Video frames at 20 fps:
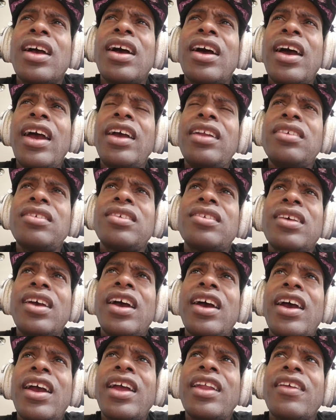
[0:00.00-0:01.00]
I
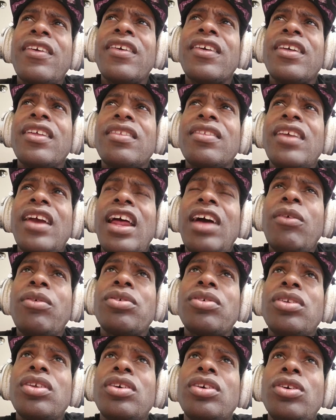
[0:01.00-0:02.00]
decide that I
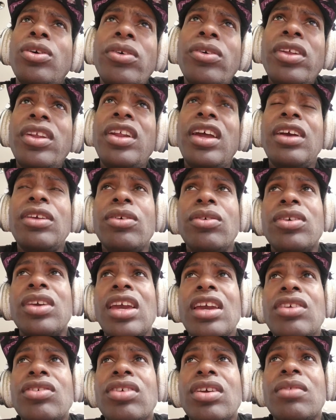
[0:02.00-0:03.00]
was going to go to that
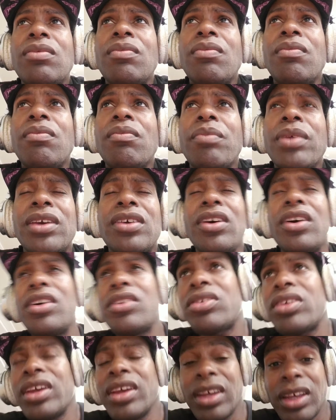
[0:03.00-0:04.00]
location.
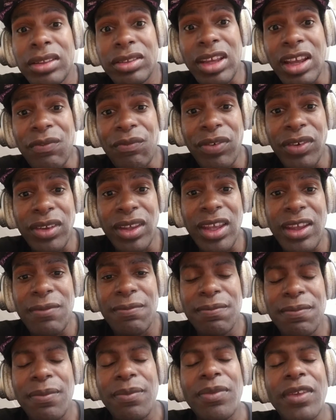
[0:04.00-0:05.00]
Because thankfully,
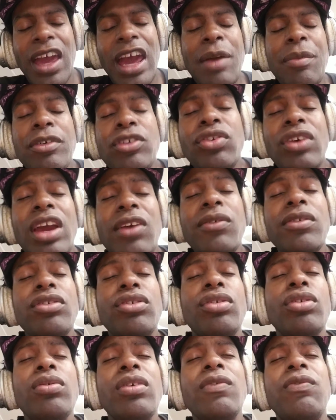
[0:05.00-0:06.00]
I've been traveling
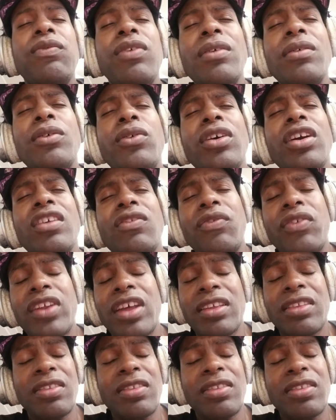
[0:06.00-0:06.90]
to and from Queens for like